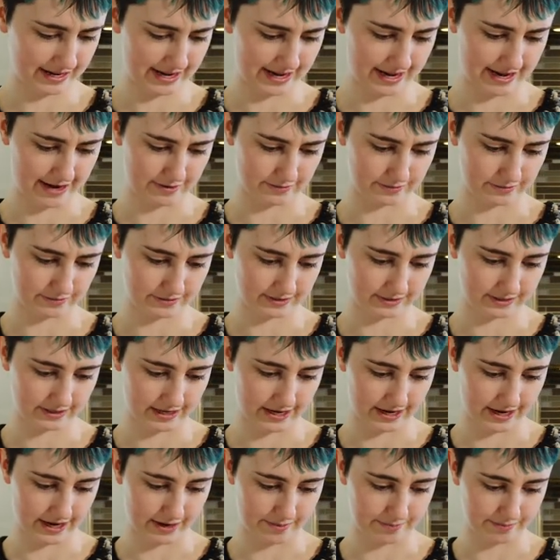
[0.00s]
ounce,
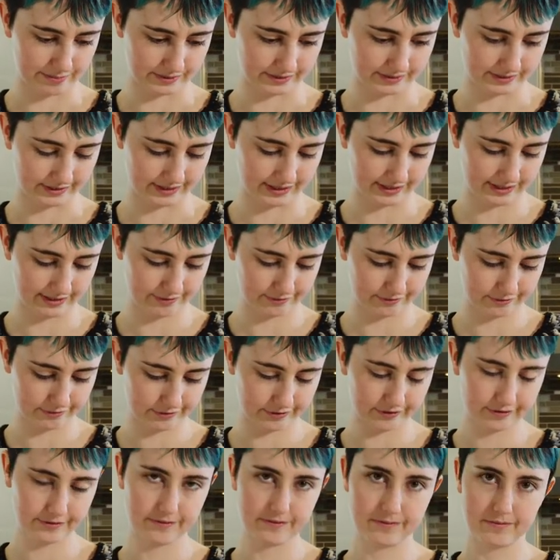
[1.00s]
I believe,
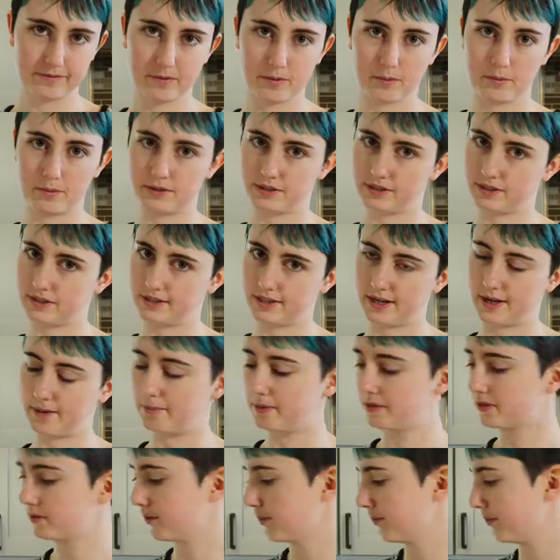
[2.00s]
which is how
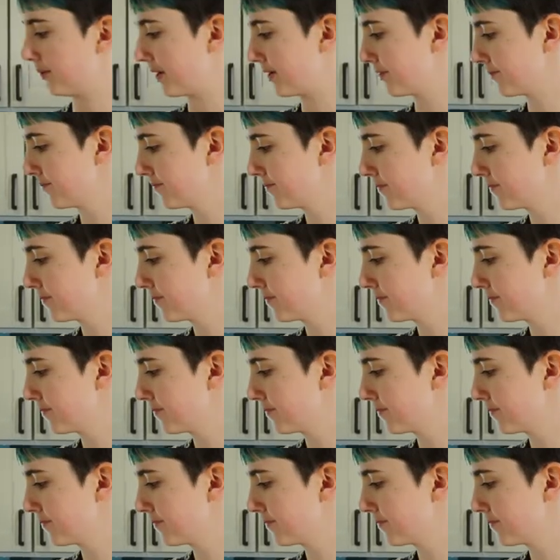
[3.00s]
much we want.